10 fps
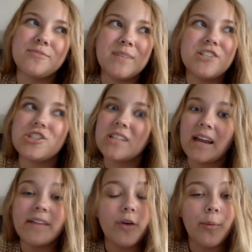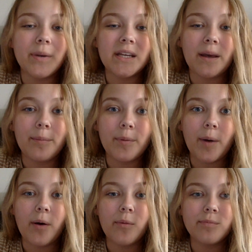me just kind of opening up
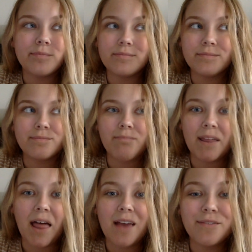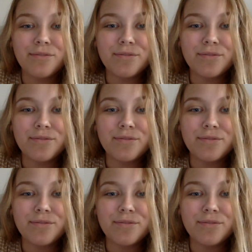about my life.